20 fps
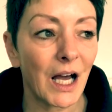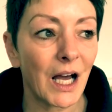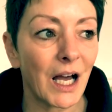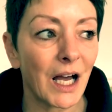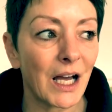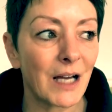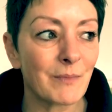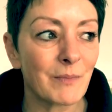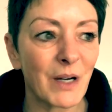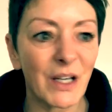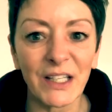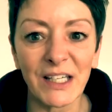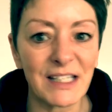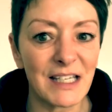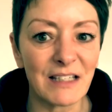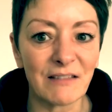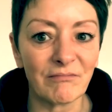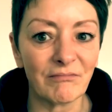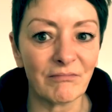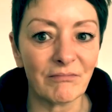And I
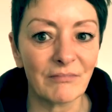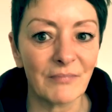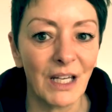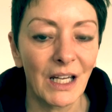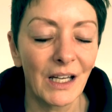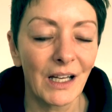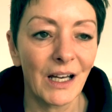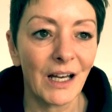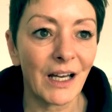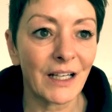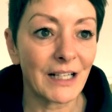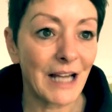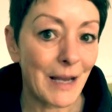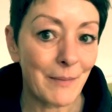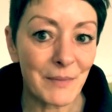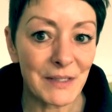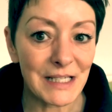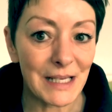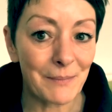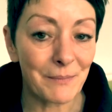didn't, and I
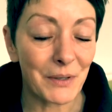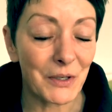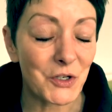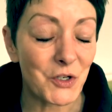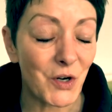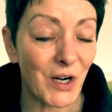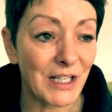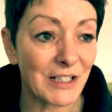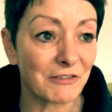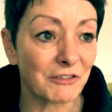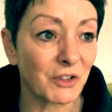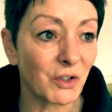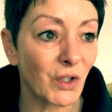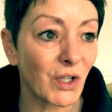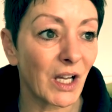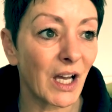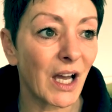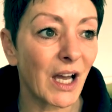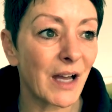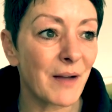had my tempo trainer
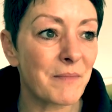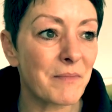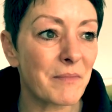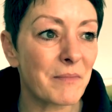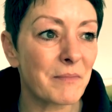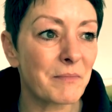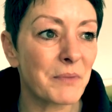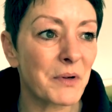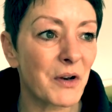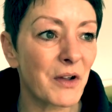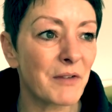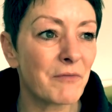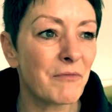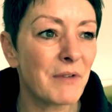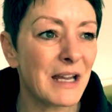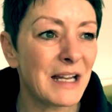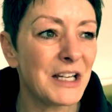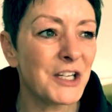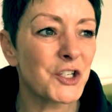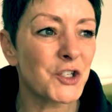on, but I
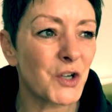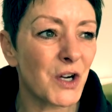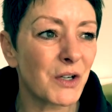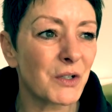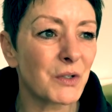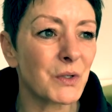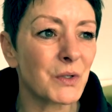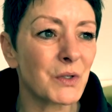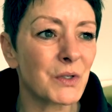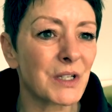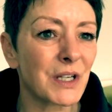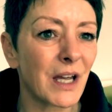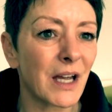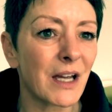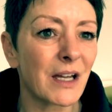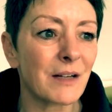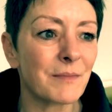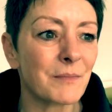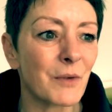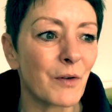really struggled
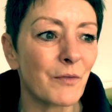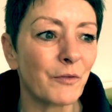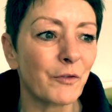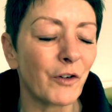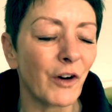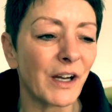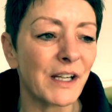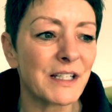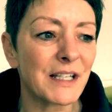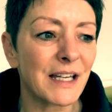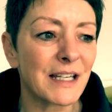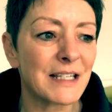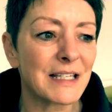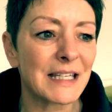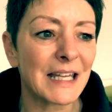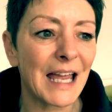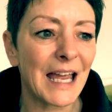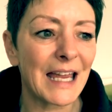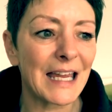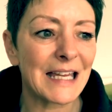on Friday to
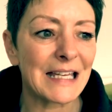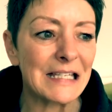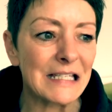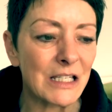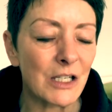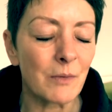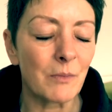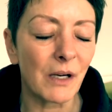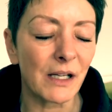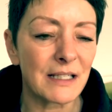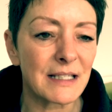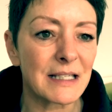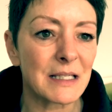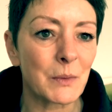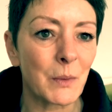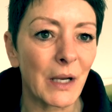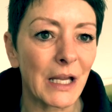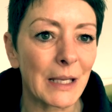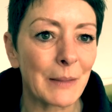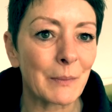get into my
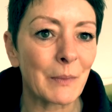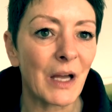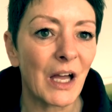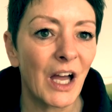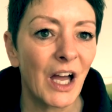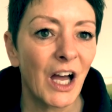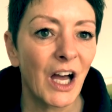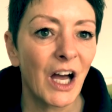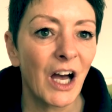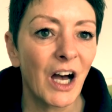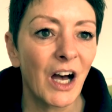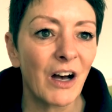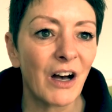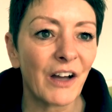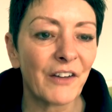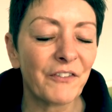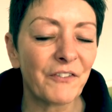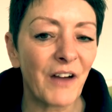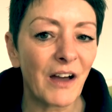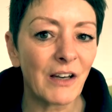swim.
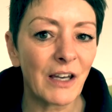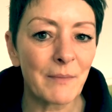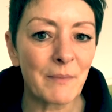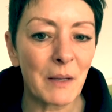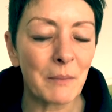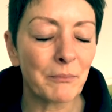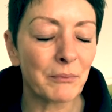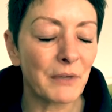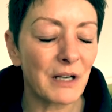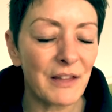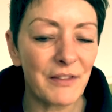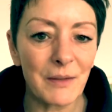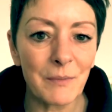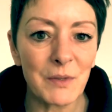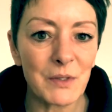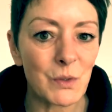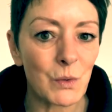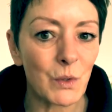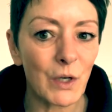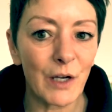I felt like my breathing
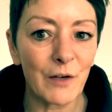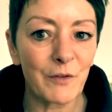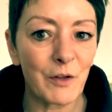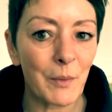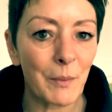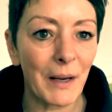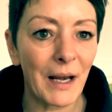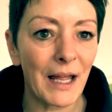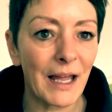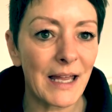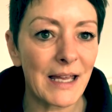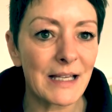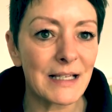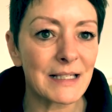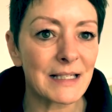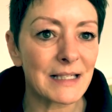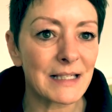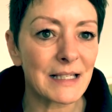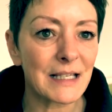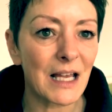was all over the
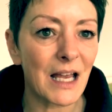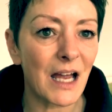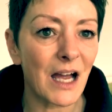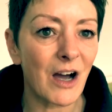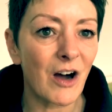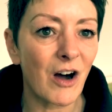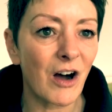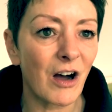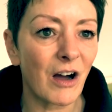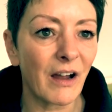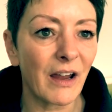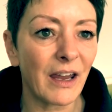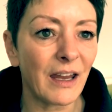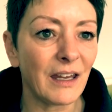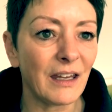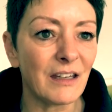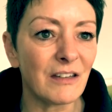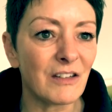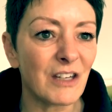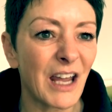place.
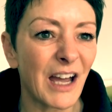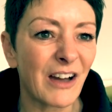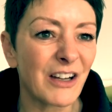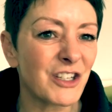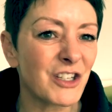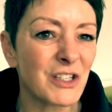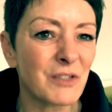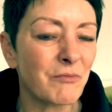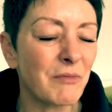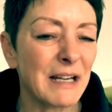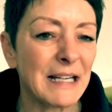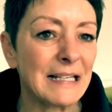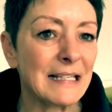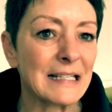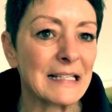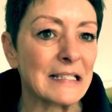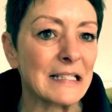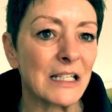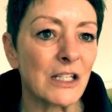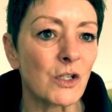I just really
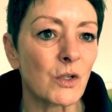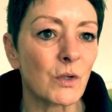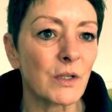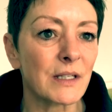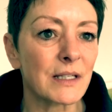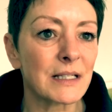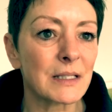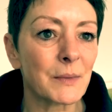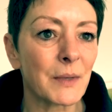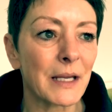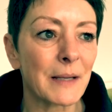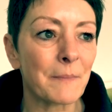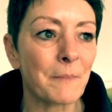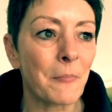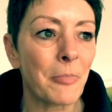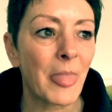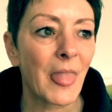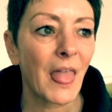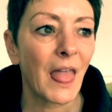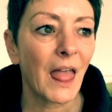didn't enjoy the swim.